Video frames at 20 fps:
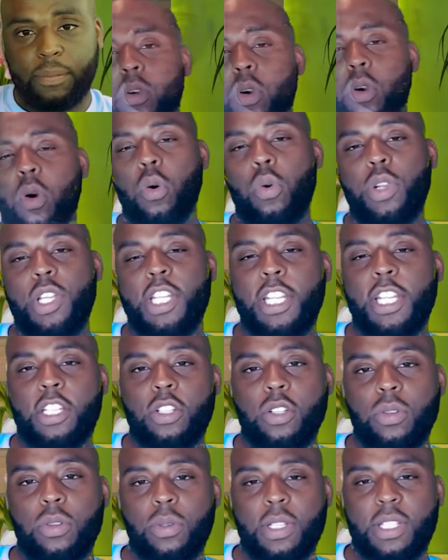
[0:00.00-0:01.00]
All you need to
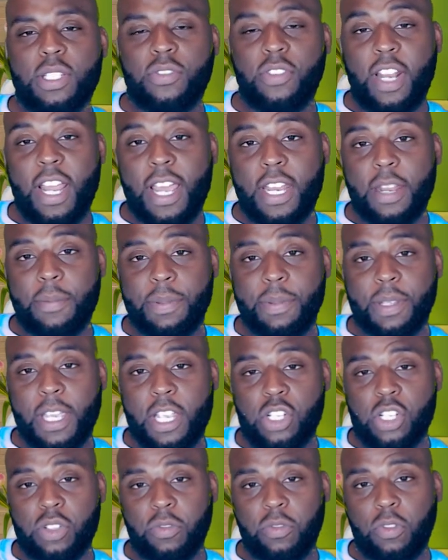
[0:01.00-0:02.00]
do is fill out an
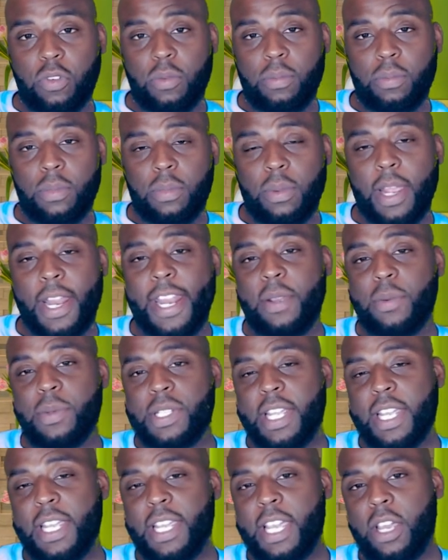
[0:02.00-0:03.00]
application form and they will
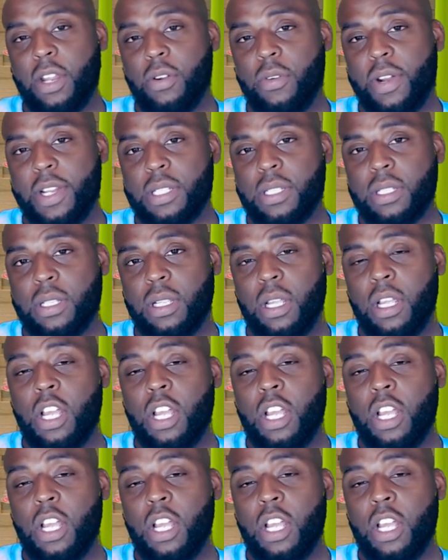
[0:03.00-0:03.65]
take care of the rest.